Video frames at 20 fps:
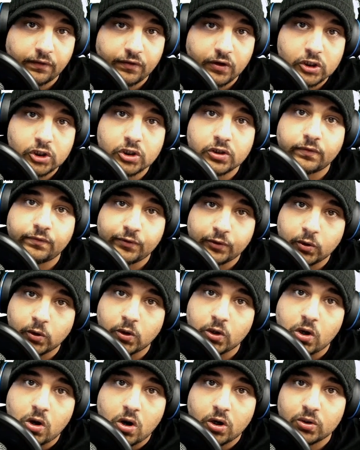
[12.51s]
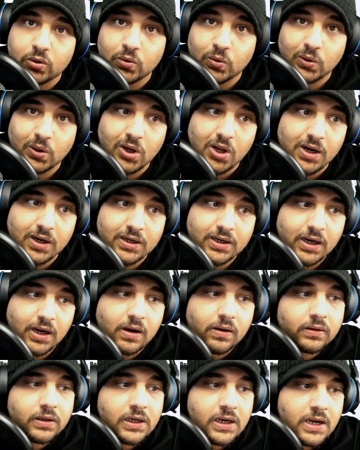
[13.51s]
the future if we go on a hardcore
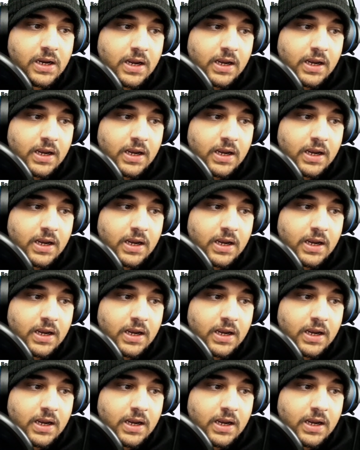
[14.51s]
lockdown,